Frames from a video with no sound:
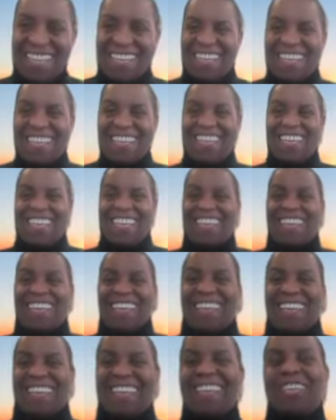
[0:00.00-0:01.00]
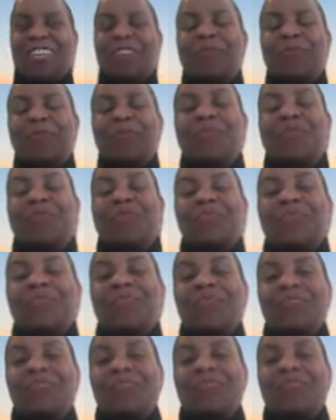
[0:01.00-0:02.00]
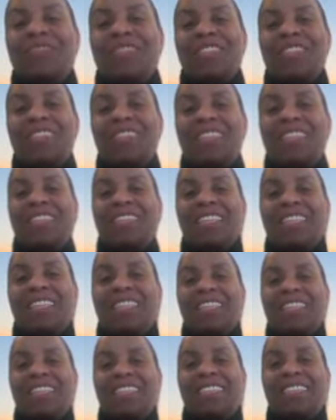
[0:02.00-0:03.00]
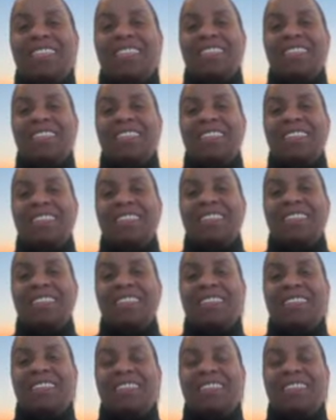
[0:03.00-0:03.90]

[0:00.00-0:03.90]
(silent)